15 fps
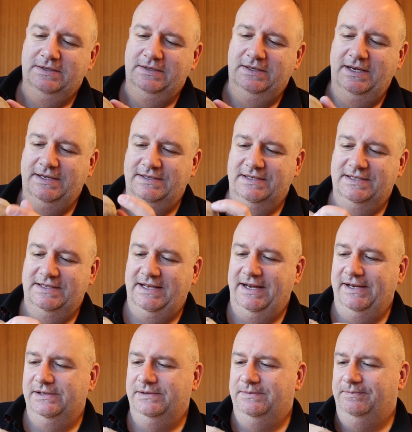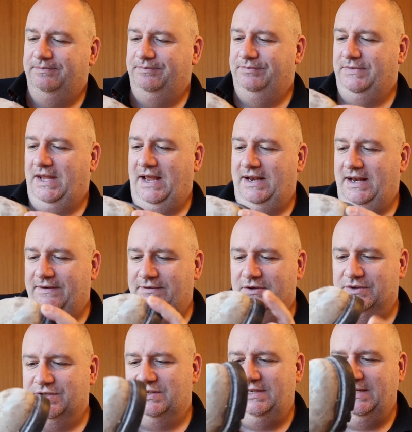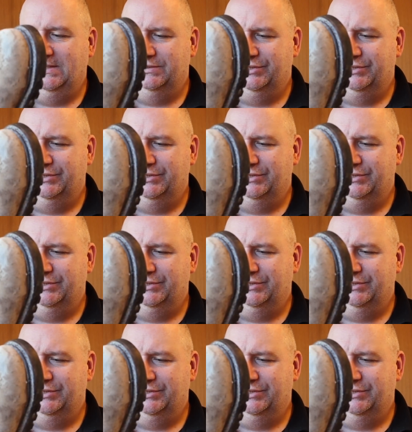These are steel, and they've got a steel